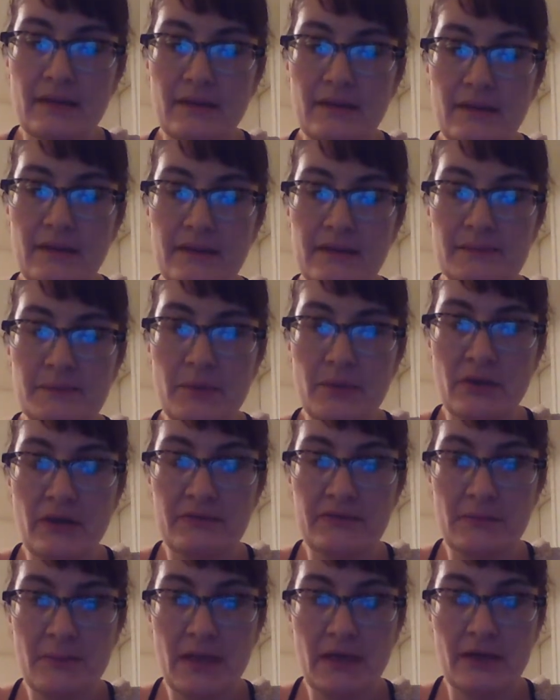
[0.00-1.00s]
the spirit
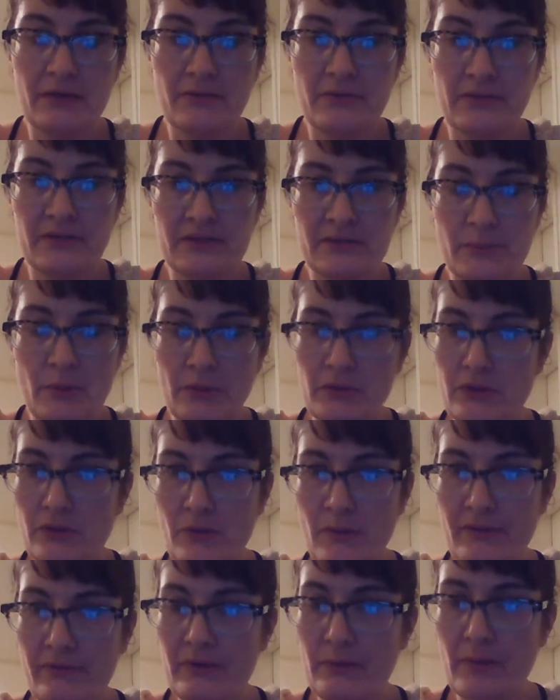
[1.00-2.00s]
of tobacco, for the smoke to
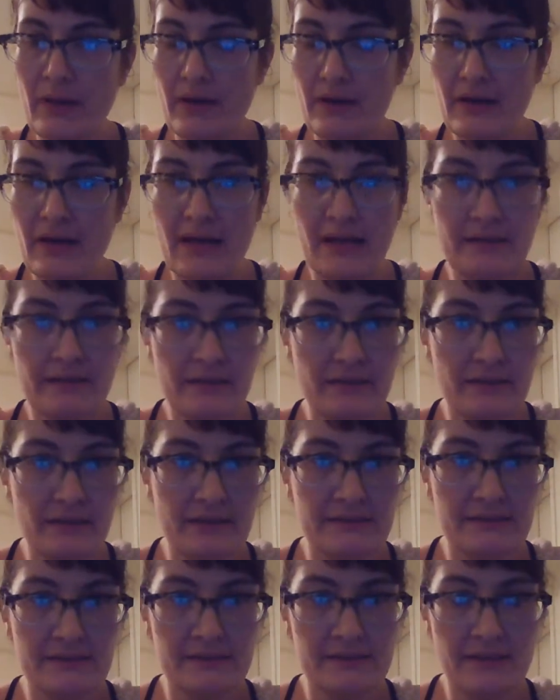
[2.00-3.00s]
go everywhere and
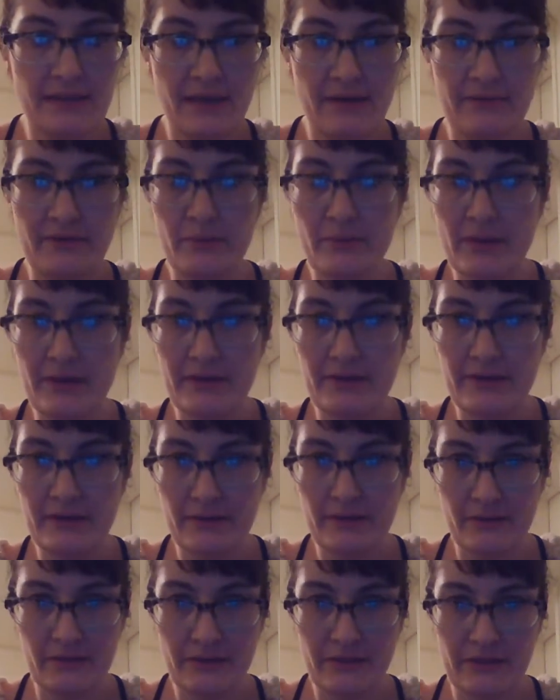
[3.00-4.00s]
cleanse everywhere
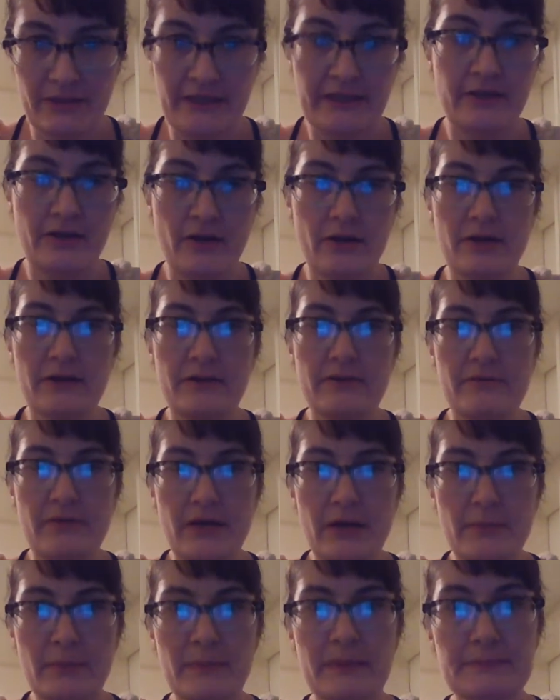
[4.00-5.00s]
in, in our
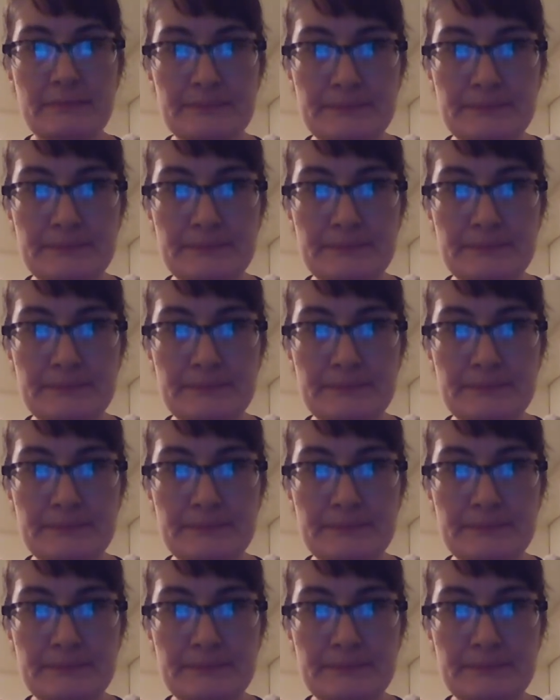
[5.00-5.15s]
environment.